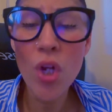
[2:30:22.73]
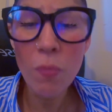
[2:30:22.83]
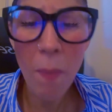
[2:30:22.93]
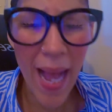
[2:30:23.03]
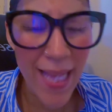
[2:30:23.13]
You will
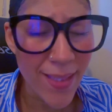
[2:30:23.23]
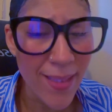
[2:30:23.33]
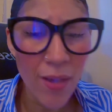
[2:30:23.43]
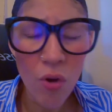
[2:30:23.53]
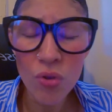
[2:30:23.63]
not
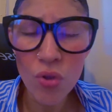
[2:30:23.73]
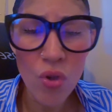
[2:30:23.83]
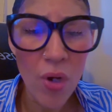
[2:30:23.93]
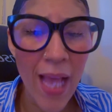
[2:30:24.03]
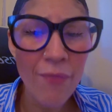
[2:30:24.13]
pass on
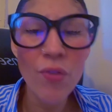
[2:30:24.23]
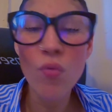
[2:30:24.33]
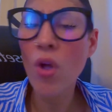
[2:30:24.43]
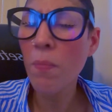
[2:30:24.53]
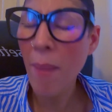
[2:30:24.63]
to your
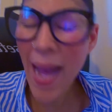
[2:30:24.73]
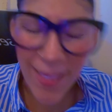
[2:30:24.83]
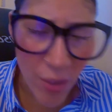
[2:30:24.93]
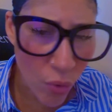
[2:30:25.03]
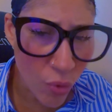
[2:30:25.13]
life. You will not
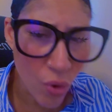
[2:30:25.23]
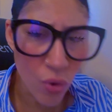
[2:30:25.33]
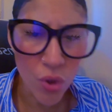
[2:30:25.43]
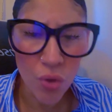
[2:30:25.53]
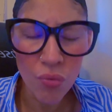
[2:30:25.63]
pass on
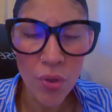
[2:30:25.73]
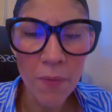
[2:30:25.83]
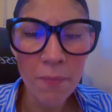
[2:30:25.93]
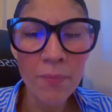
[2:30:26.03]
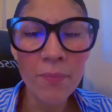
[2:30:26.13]
to your
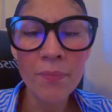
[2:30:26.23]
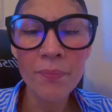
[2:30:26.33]
children.